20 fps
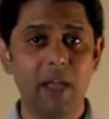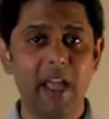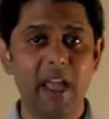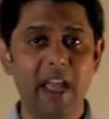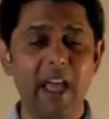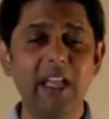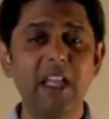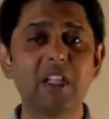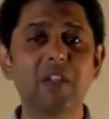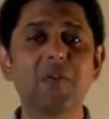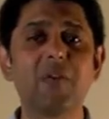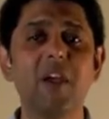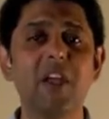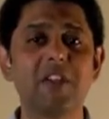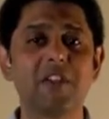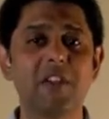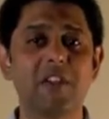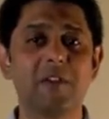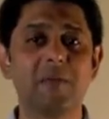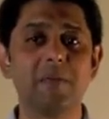And let's
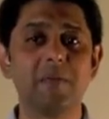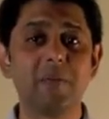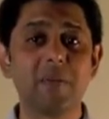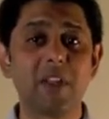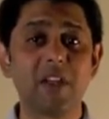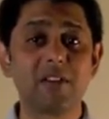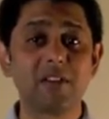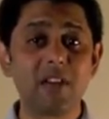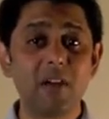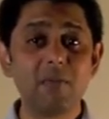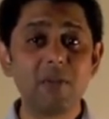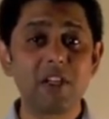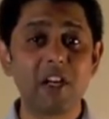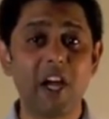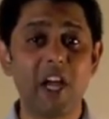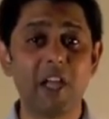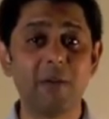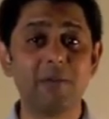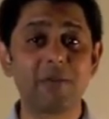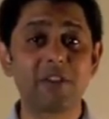face it,
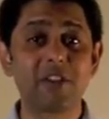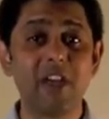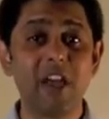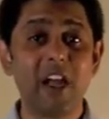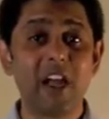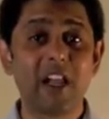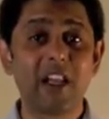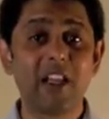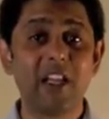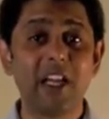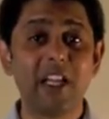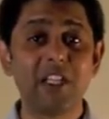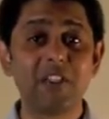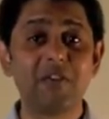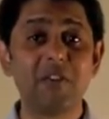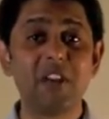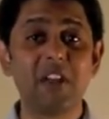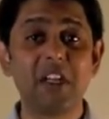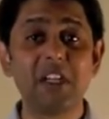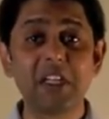sometimes clients
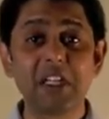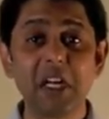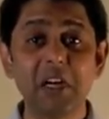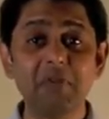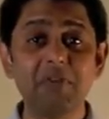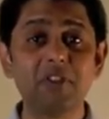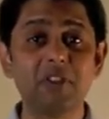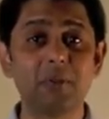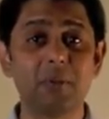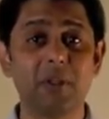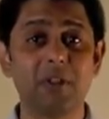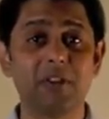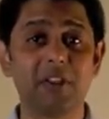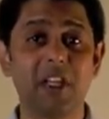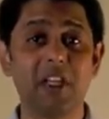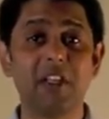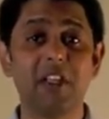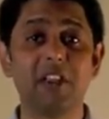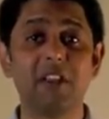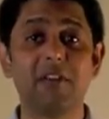feel uncomfortable
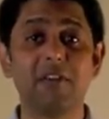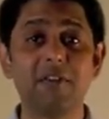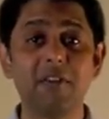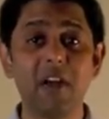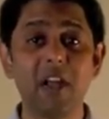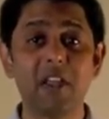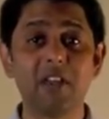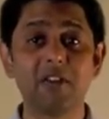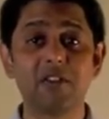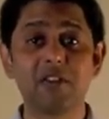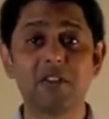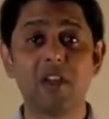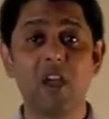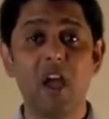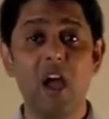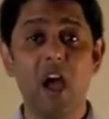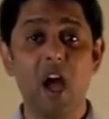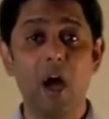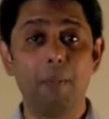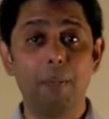telling their friends
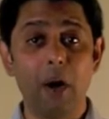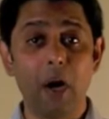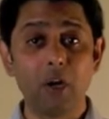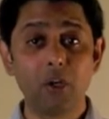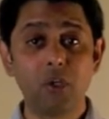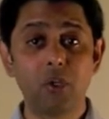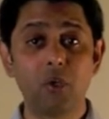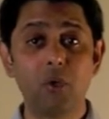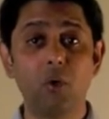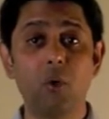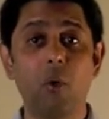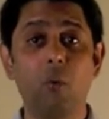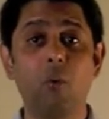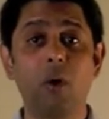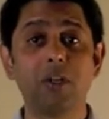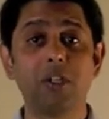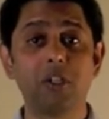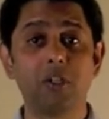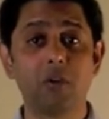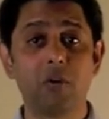about you or
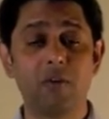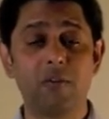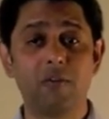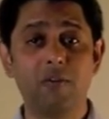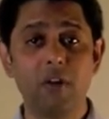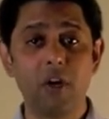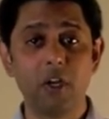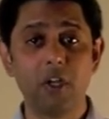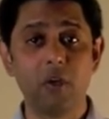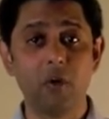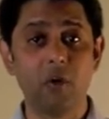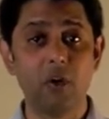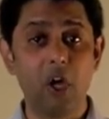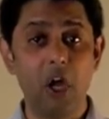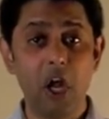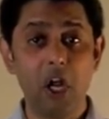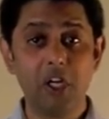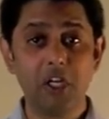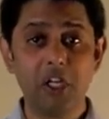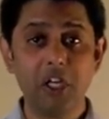wanting to refer you.
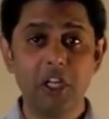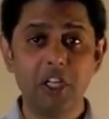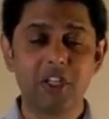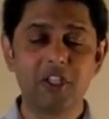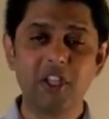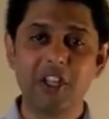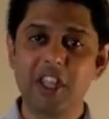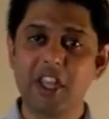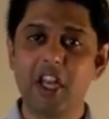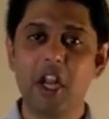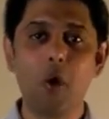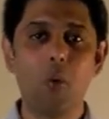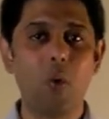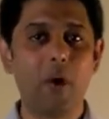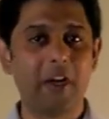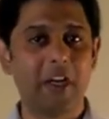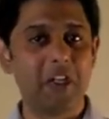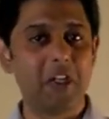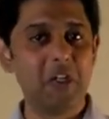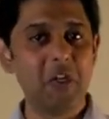It's not that they don't
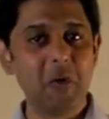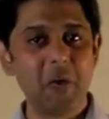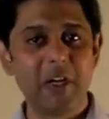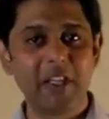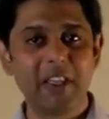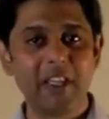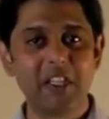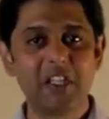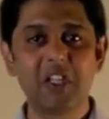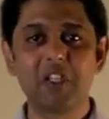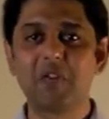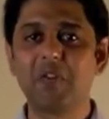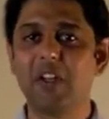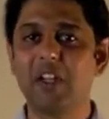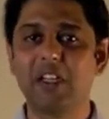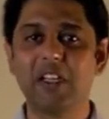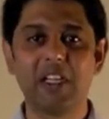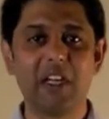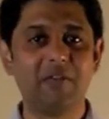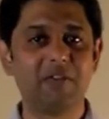want to do it, they just feel
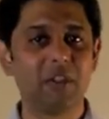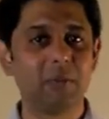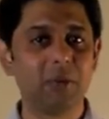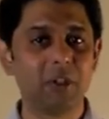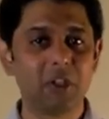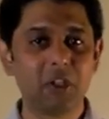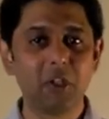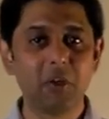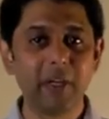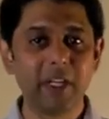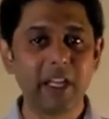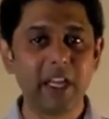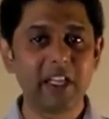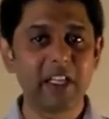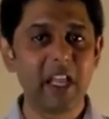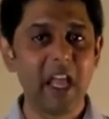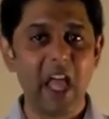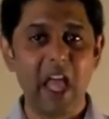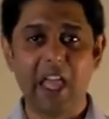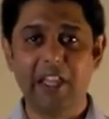uncomfortable doing
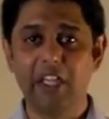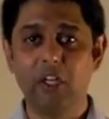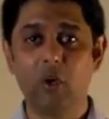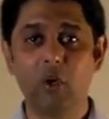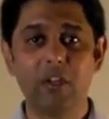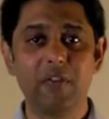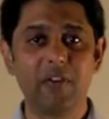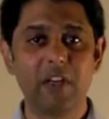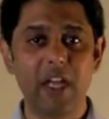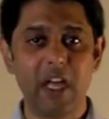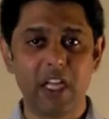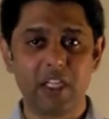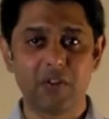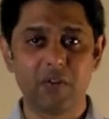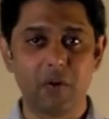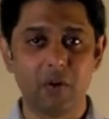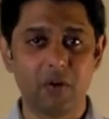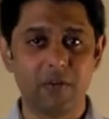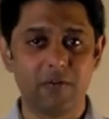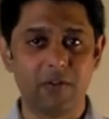it and they don't even ask
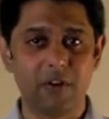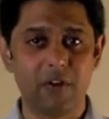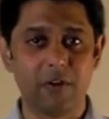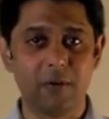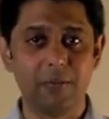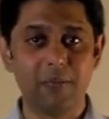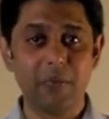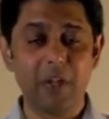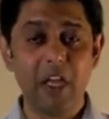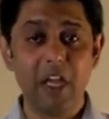for a referral.